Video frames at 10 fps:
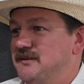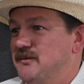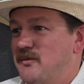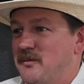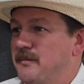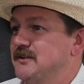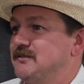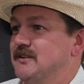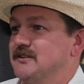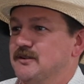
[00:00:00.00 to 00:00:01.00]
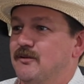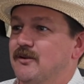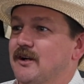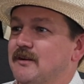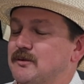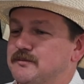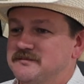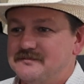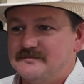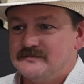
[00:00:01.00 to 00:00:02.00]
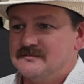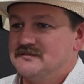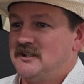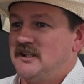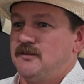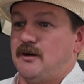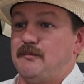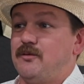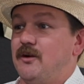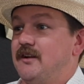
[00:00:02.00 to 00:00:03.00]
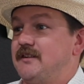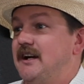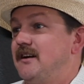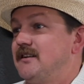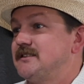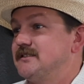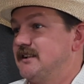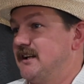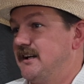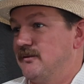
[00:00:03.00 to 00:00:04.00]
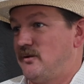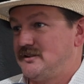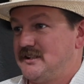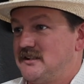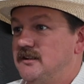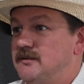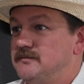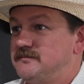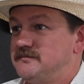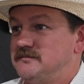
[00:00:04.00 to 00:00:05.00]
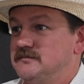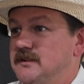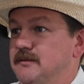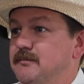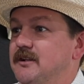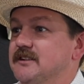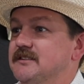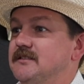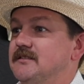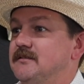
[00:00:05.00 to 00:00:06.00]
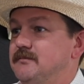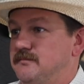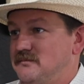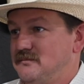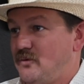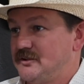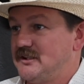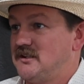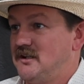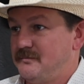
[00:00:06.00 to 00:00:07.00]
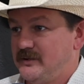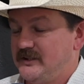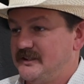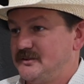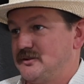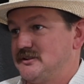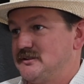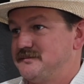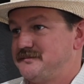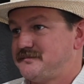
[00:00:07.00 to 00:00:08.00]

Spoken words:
Me and one of my best friends were going to Greenville. Right before I left the house, he's like, "Hey, wash that cup and put it in the dishwasher."